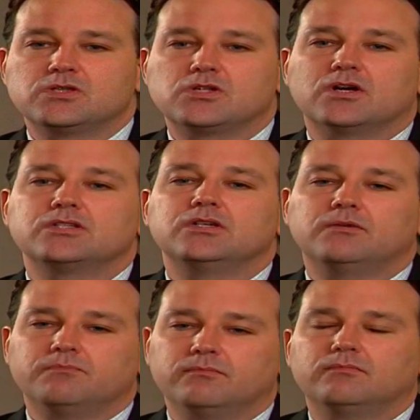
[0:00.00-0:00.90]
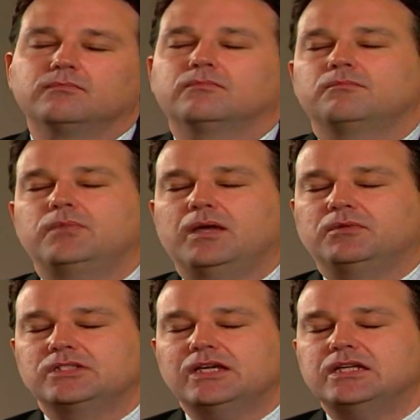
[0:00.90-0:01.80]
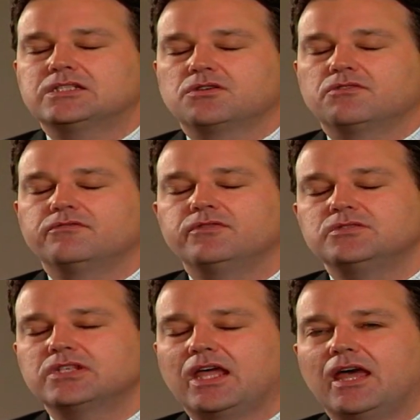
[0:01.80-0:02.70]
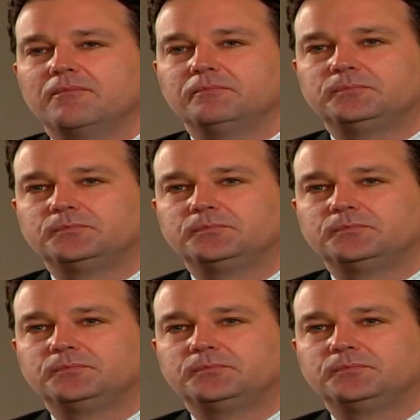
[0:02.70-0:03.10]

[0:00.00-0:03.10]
start to be able to eat certain foods again.